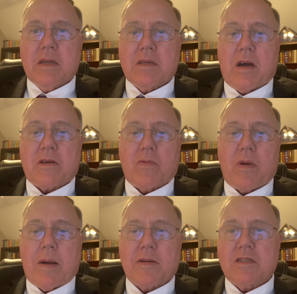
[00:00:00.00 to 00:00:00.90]
Dr.
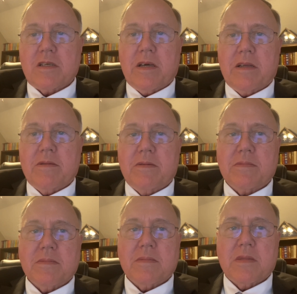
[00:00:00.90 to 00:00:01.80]
Roberts said,
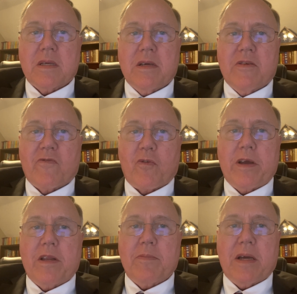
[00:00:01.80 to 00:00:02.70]

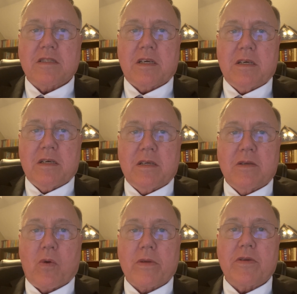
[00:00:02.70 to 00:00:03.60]
freedom has a
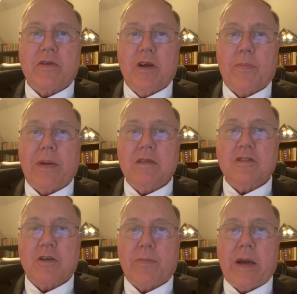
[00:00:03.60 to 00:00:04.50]
Northern European
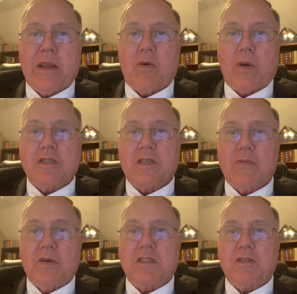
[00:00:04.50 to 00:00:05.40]
Germanic
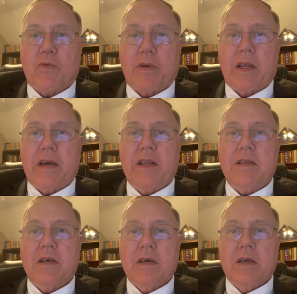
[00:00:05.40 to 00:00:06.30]
origin, which is
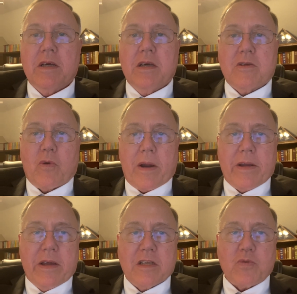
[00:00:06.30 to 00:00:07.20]
related to our
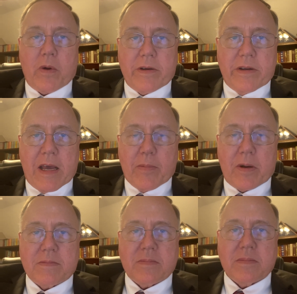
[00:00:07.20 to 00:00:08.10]
English word
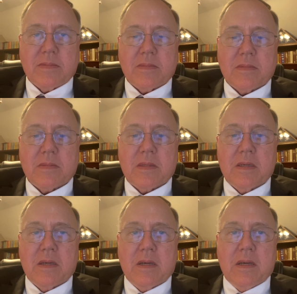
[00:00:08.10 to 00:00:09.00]
neighbor.
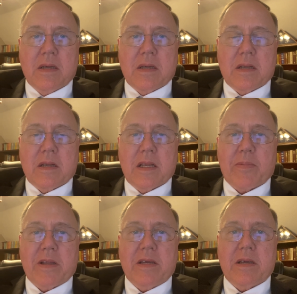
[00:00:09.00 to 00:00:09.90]

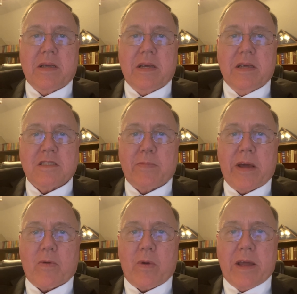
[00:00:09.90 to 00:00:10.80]
Liberty is
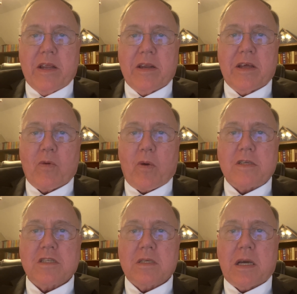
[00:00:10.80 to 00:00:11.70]
Mediterranean in
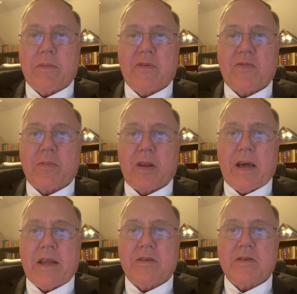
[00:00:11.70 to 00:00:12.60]
origin, coming from the
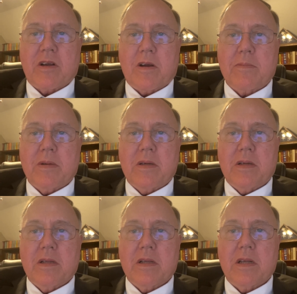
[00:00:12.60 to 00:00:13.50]
Latin term
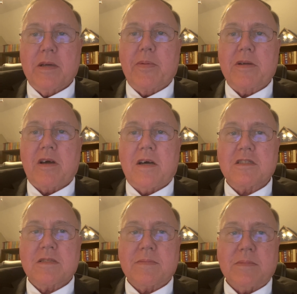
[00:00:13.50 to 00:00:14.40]
libertas,